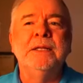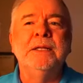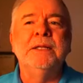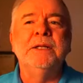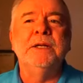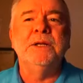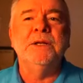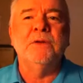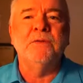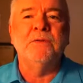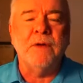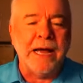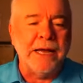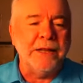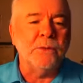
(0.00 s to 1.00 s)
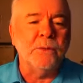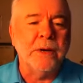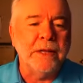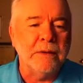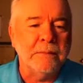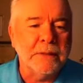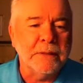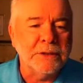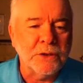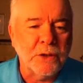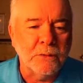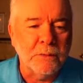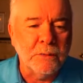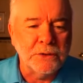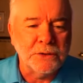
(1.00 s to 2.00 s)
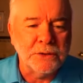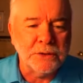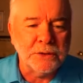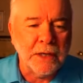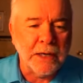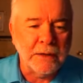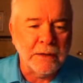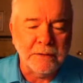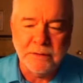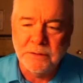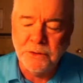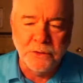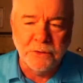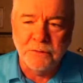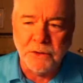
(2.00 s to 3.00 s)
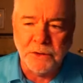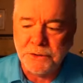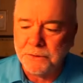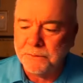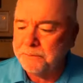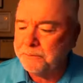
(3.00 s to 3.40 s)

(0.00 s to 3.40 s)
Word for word: the, you'll find the rhythm. It's almost uh, universal.